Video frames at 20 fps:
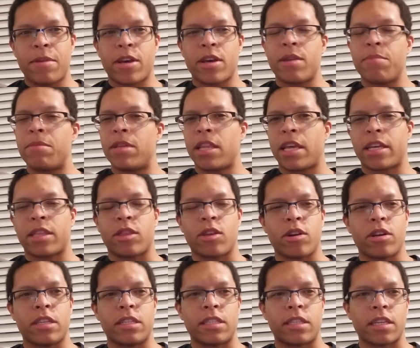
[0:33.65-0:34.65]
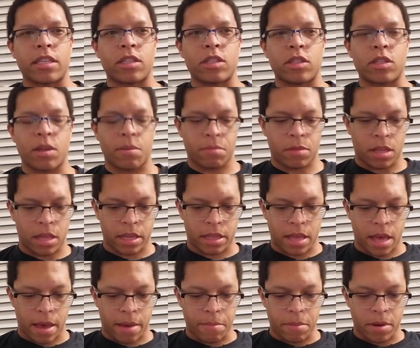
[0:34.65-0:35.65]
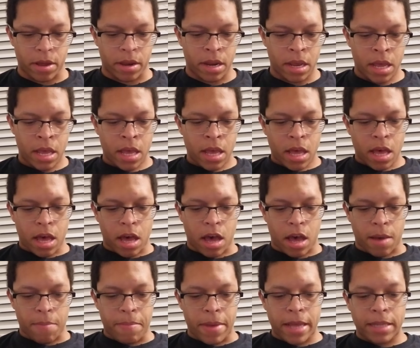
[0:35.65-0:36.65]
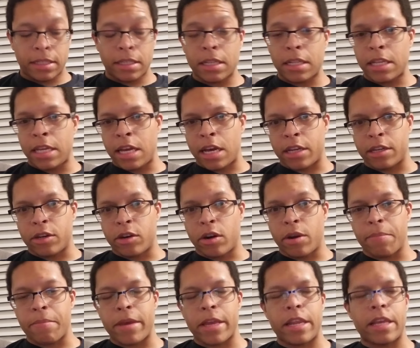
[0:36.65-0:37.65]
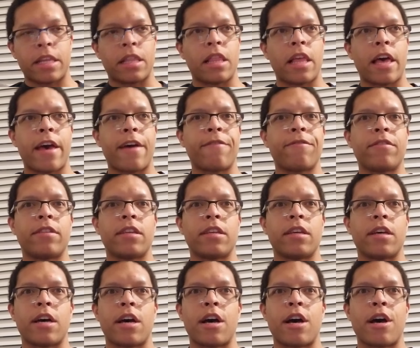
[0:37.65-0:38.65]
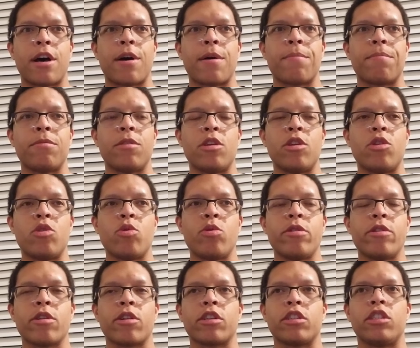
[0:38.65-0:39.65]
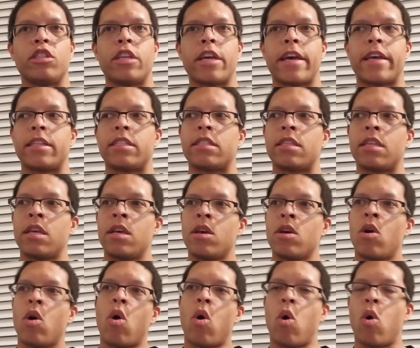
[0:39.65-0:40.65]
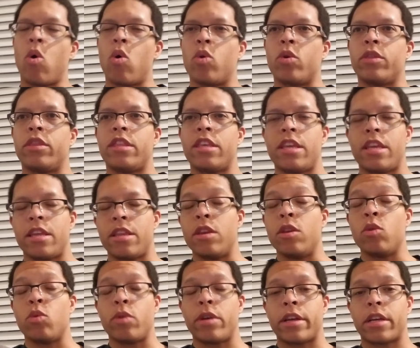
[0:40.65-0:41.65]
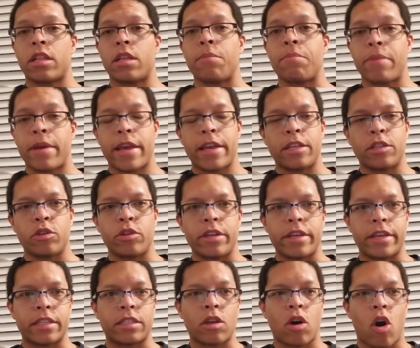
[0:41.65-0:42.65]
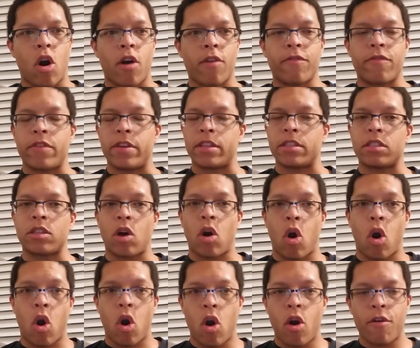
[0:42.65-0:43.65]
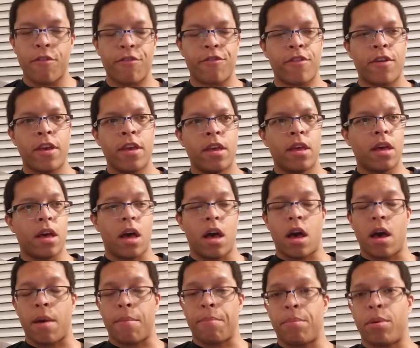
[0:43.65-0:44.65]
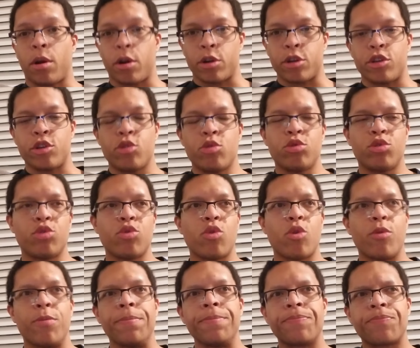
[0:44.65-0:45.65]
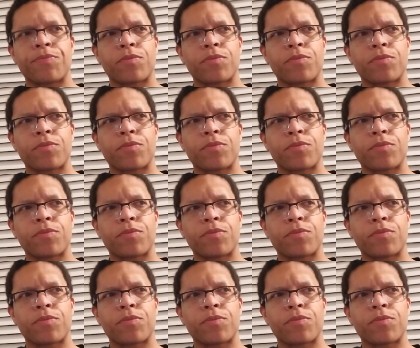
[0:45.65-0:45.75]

It could have been like 36 or something like that, but basically under a minute left, the New York Jets hold the New England Patriots offense off, per usual.